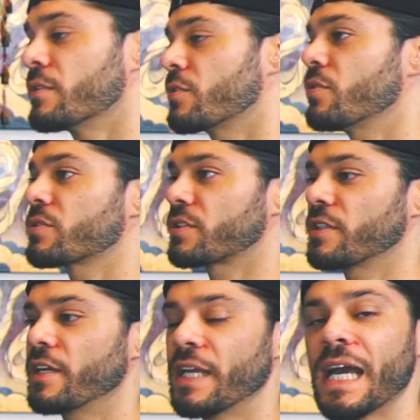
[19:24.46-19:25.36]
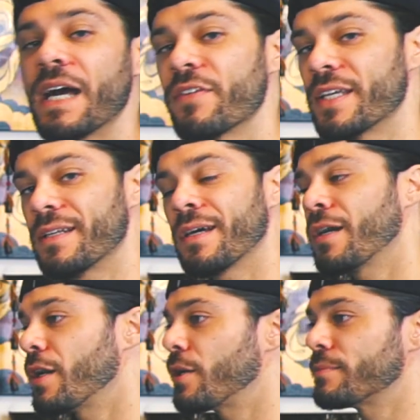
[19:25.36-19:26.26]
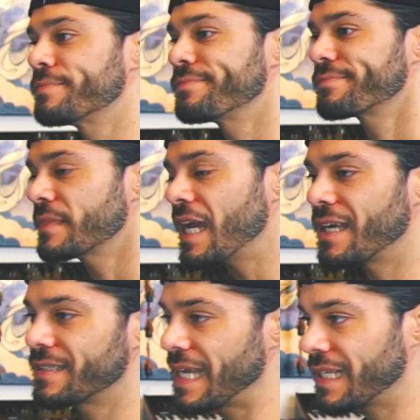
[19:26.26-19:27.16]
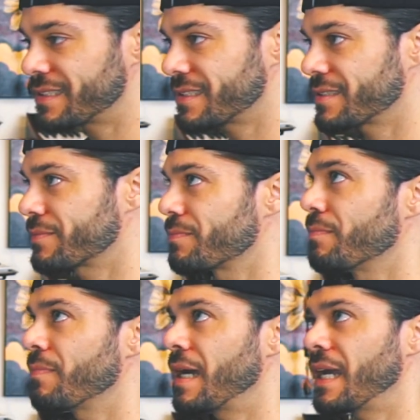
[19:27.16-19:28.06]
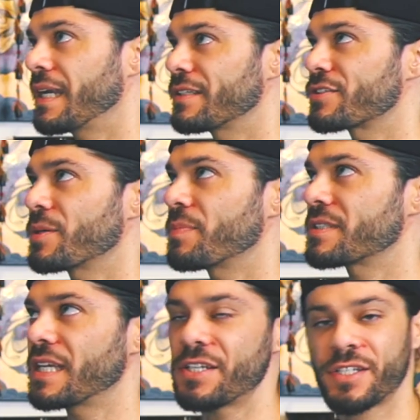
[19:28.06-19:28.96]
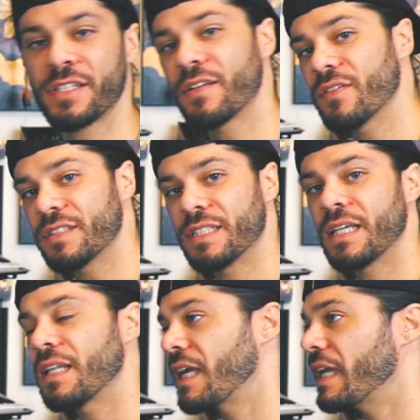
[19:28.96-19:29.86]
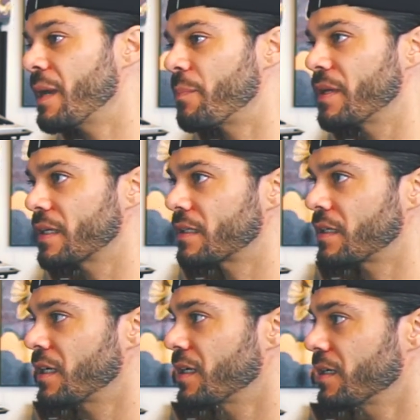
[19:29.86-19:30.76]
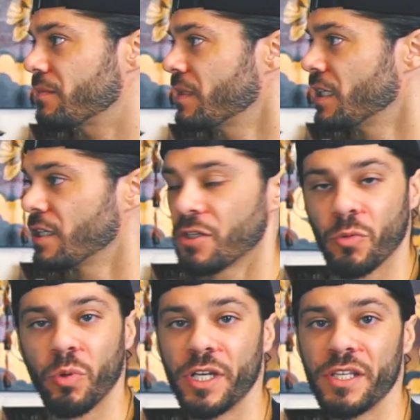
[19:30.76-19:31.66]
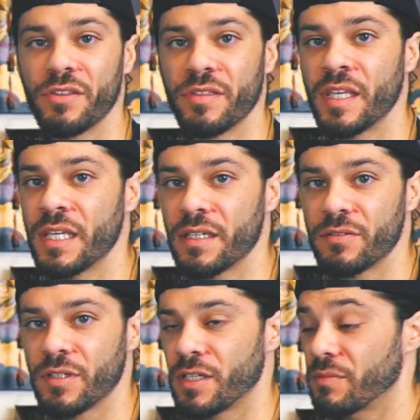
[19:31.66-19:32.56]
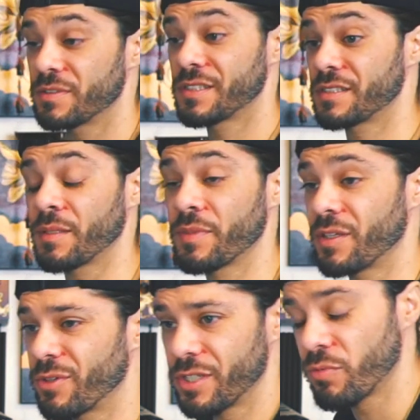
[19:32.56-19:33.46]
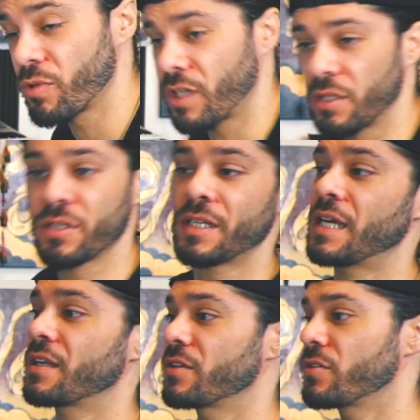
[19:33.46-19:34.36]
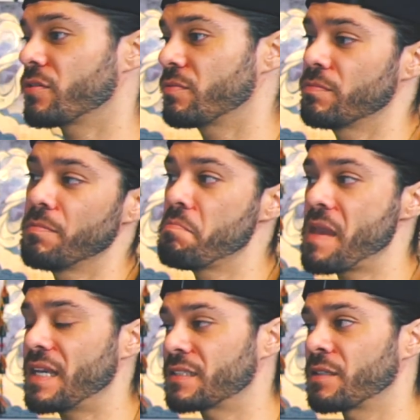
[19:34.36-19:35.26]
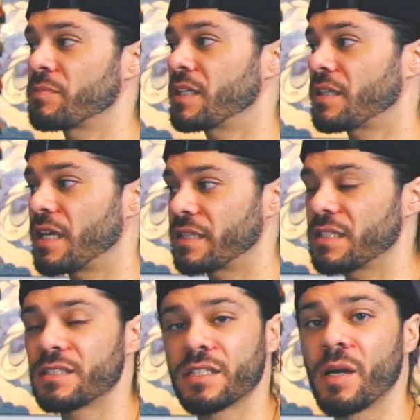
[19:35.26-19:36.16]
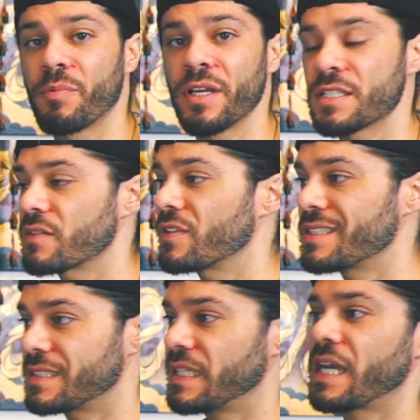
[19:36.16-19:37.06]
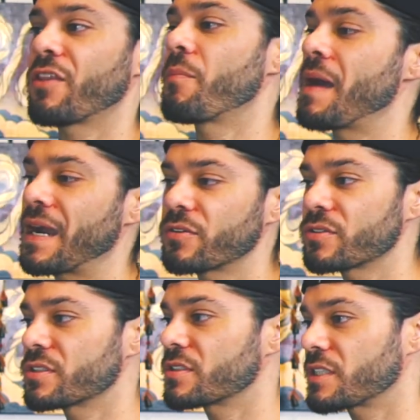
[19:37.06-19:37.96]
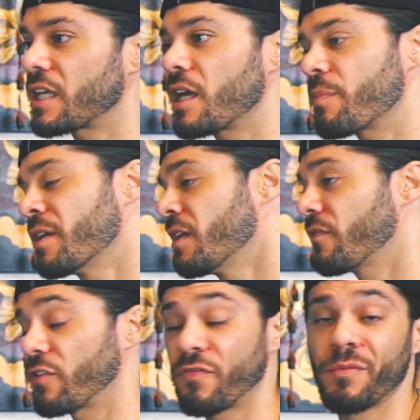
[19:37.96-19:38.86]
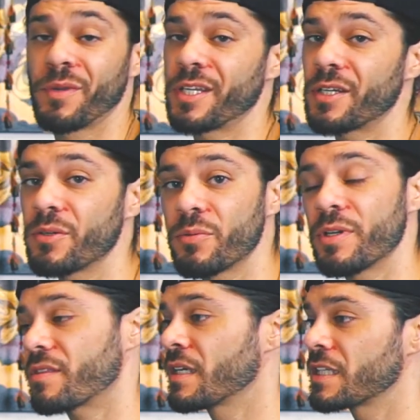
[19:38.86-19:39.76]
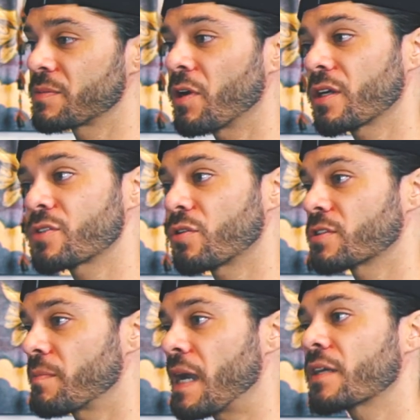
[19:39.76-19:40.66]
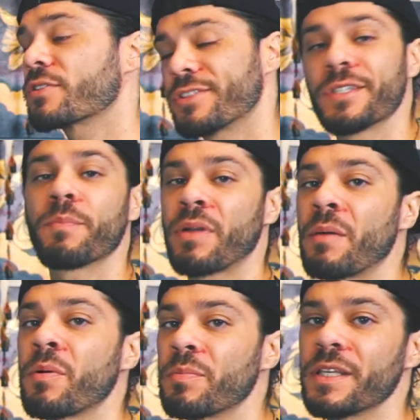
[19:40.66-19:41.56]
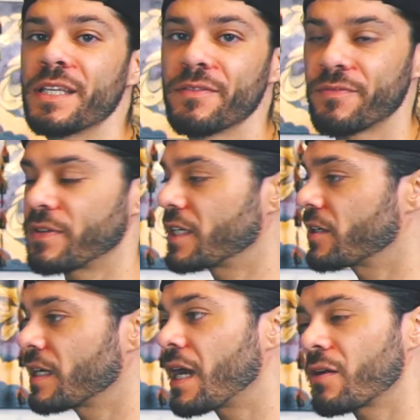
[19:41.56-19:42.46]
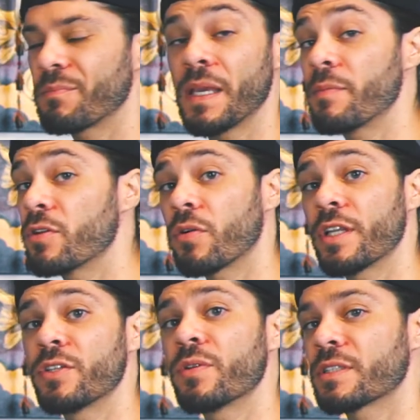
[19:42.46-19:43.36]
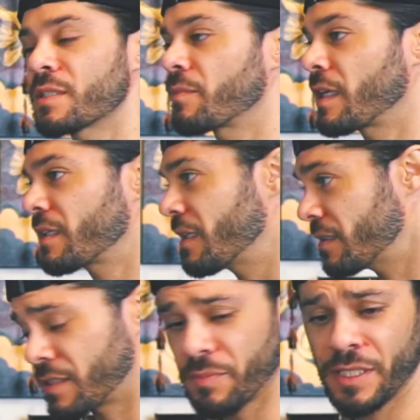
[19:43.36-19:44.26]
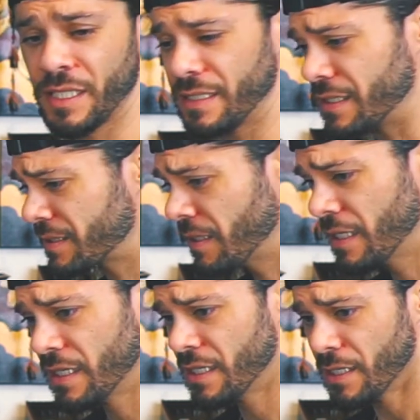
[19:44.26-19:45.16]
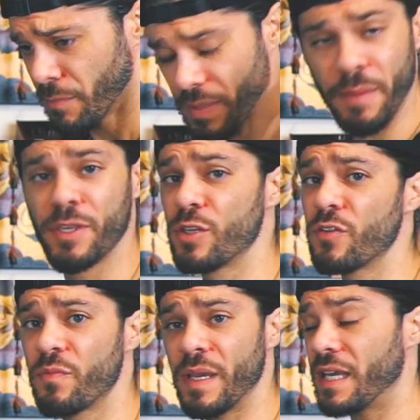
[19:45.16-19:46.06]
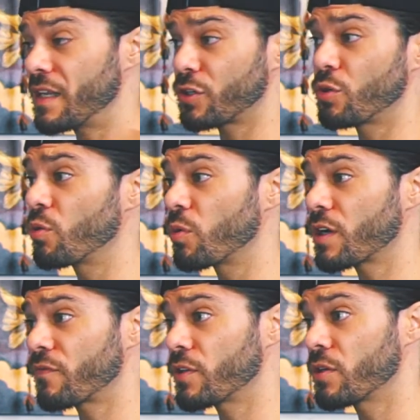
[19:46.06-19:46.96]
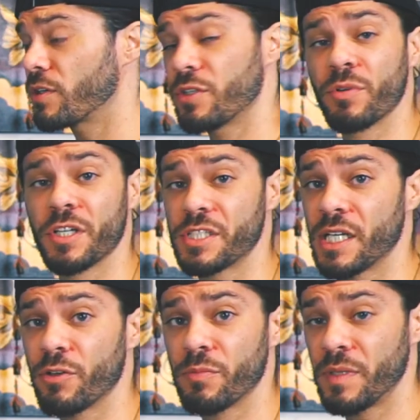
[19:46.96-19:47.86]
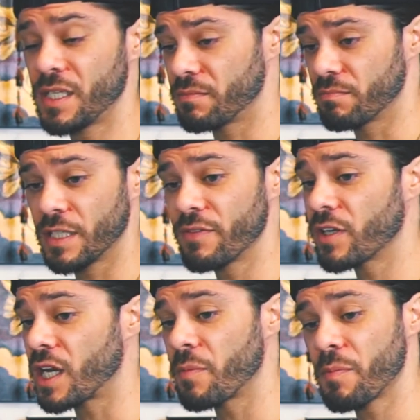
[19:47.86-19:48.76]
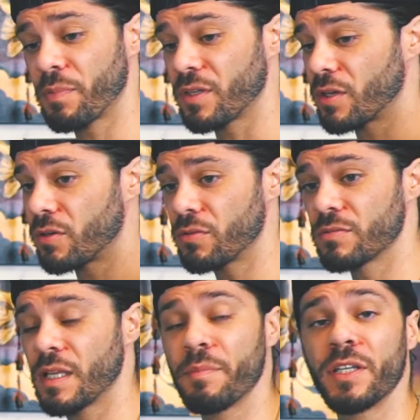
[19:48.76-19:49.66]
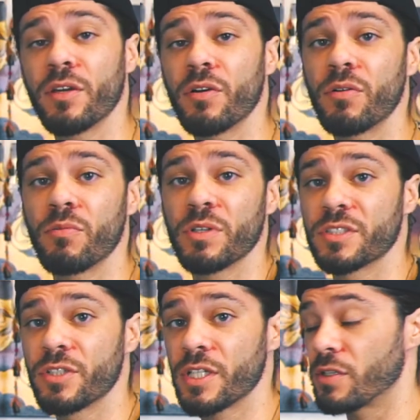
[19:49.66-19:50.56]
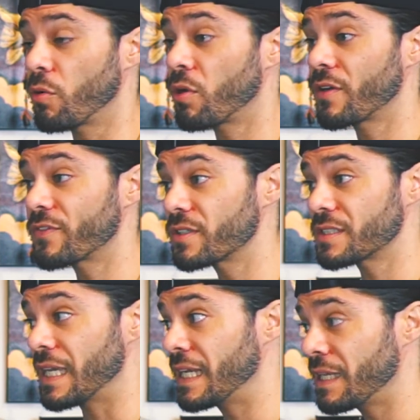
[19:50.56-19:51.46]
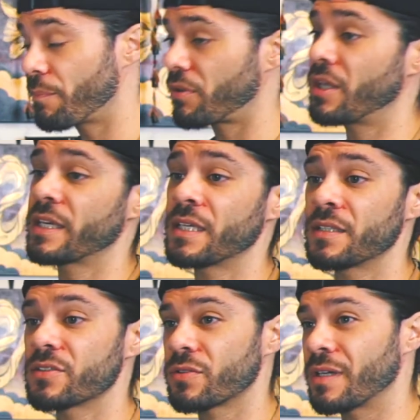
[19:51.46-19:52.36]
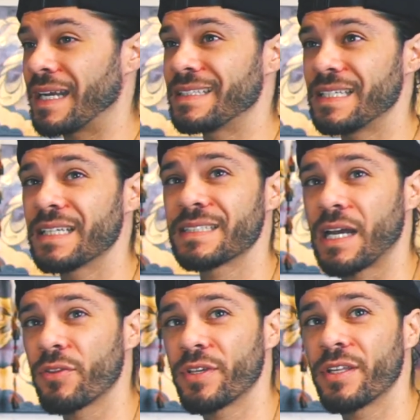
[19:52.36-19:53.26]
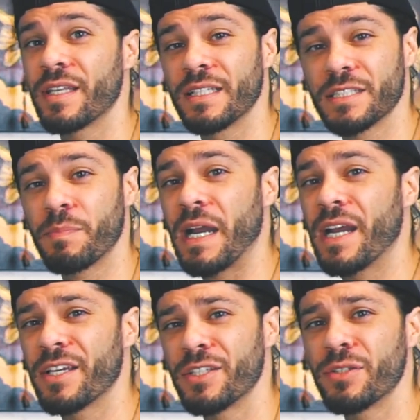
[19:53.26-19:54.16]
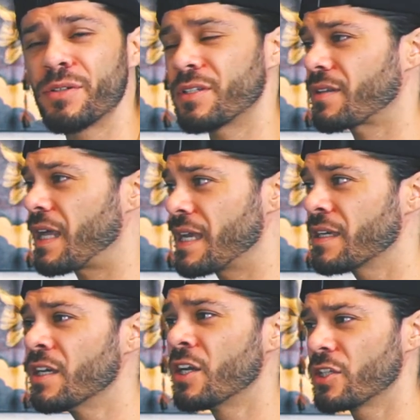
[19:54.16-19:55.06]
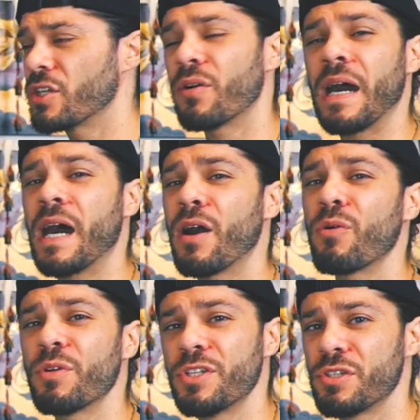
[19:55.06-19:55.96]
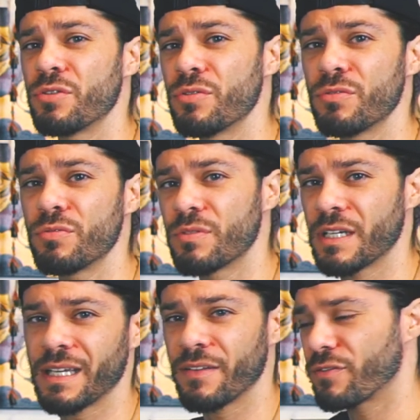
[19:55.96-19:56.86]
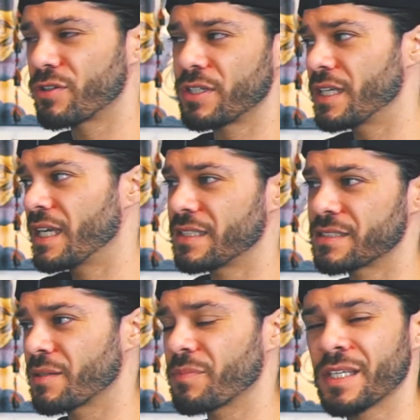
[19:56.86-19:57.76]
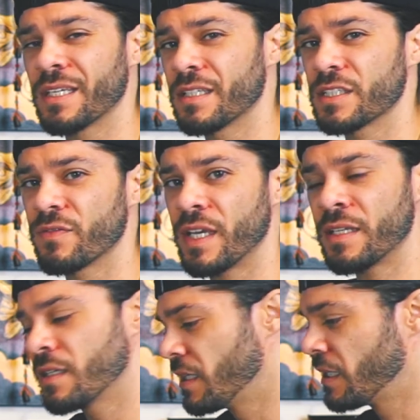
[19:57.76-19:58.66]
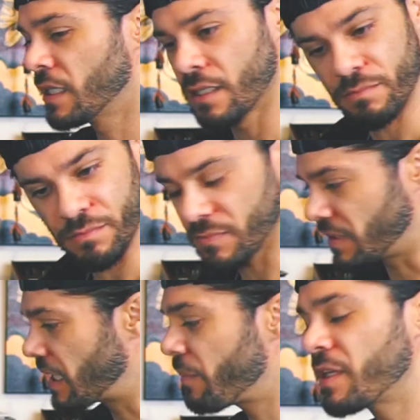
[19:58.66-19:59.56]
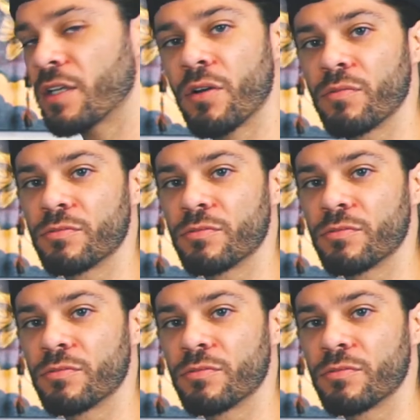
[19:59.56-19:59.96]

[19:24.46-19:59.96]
Cool, so there you have it. Yeah, that's my interpretation of a CLA Epic. What do you think? Is this something where you'd want to learn how to make something like this comprehensively, see how the macros are set up? If you're familiar with smart controls and macros, you could probably figure it out. Maybe you're already doing something like this. Maybe you've made a cool workflow and you want to share it with me. Leave a comment below, let me know what's good. Or if there's any plugins or ideas out there that inspire you and you're like, yo, how would you kind of create something in this vein? Let me know.